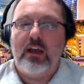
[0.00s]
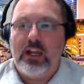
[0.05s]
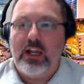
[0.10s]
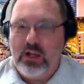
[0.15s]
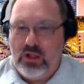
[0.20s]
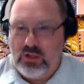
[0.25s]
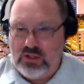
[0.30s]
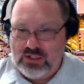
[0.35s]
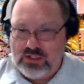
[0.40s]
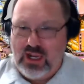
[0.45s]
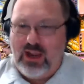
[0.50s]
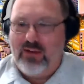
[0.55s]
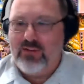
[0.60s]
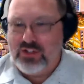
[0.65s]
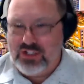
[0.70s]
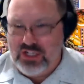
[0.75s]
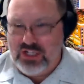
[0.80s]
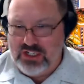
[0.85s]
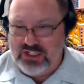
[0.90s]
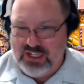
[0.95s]
I know this
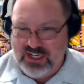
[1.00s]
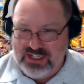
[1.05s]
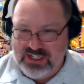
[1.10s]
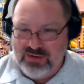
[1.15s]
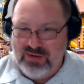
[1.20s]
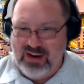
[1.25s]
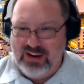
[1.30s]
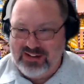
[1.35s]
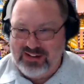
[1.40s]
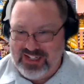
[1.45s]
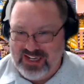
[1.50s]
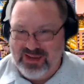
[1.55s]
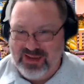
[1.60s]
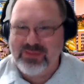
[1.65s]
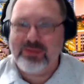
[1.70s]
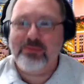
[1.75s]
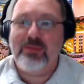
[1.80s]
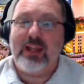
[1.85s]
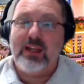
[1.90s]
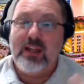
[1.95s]
conversation is around
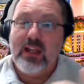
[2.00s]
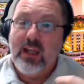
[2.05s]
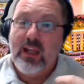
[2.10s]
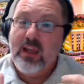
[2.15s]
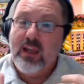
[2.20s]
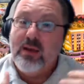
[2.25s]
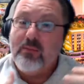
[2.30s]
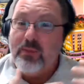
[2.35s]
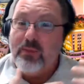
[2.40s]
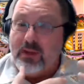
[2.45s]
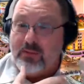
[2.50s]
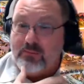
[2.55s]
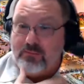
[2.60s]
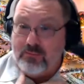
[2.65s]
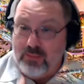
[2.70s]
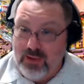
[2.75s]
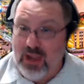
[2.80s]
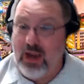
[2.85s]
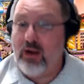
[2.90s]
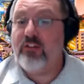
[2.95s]
Teams, but
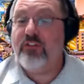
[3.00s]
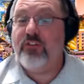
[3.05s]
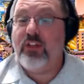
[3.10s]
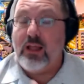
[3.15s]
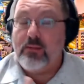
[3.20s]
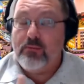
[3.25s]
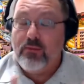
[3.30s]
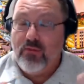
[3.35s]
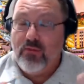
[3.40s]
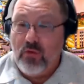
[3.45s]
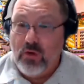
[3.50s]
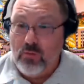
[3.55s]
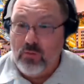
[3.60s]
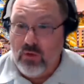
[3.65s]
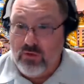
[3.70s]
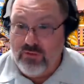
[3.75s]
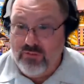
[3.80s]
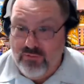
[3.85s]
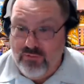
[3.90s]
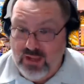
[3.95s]
Power Platform
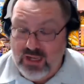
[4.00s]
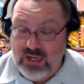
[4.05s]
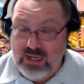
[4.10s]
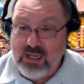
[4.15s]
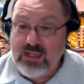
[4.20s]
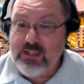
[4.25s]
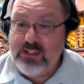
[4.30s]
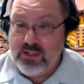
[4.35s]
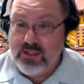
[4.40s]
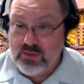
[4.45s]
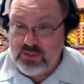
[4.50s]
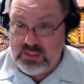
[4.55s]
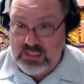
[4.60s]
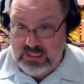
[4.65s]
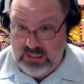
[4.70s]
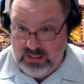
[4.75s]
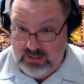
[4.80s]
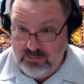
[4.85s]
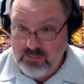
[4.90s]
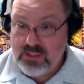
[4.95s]
will fit into
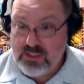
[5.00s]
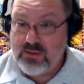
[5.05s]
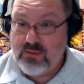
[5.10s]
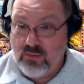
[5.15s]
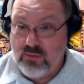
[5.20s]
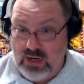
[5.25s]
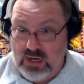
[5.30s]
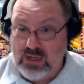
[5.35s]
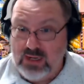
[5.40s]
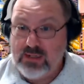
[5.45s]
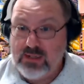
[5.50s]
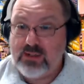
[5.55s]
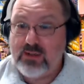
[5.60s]
Teams, right?